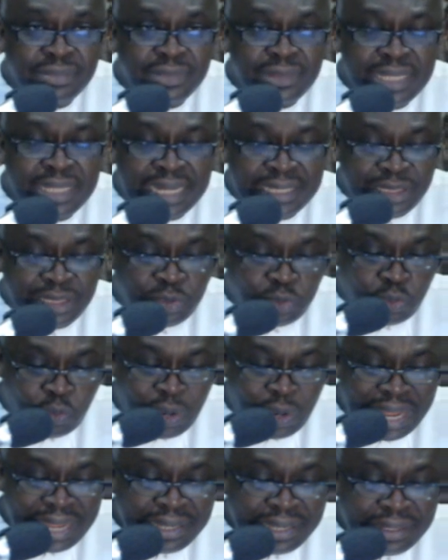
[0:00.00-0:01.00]
That is
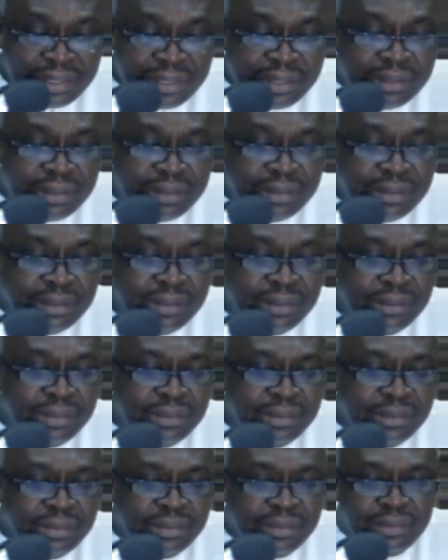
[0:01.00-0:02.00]
why
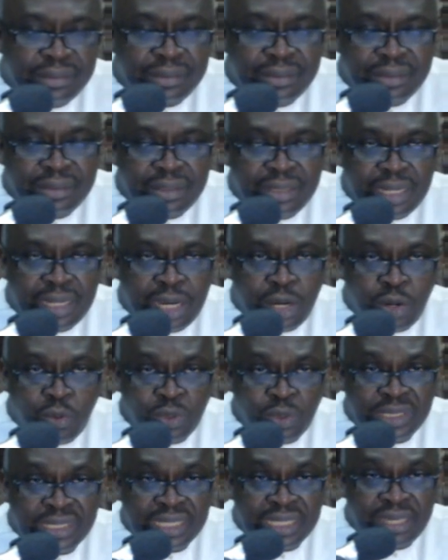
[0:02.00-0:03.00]
I
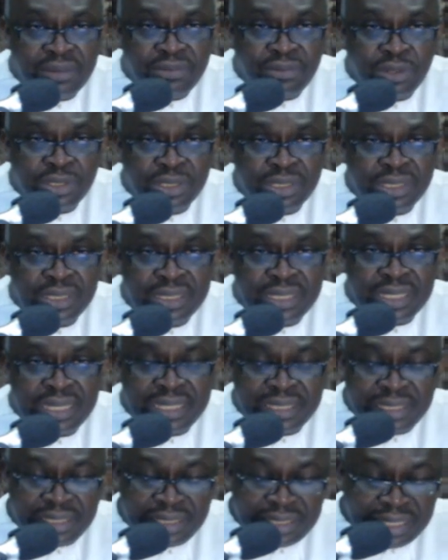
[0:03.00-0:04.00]
always give us
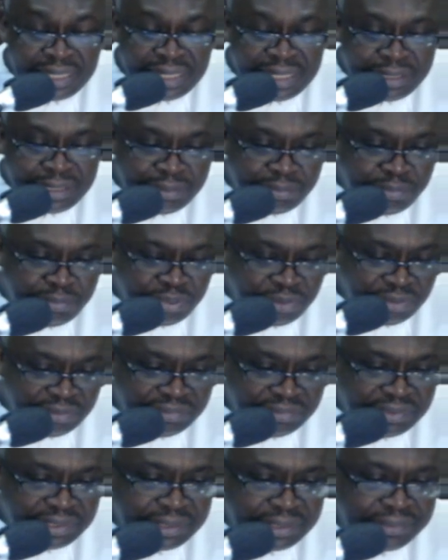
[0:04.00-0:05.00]
these three
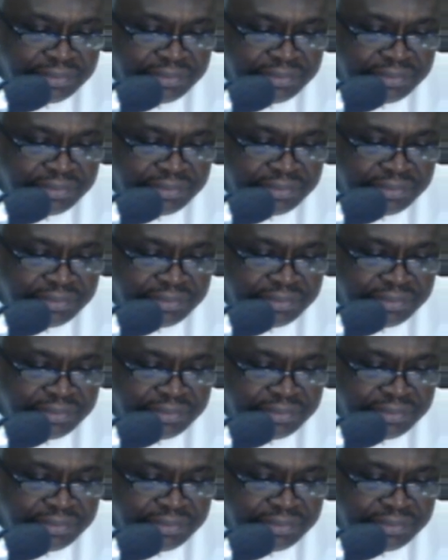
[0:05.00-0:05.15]
proofs.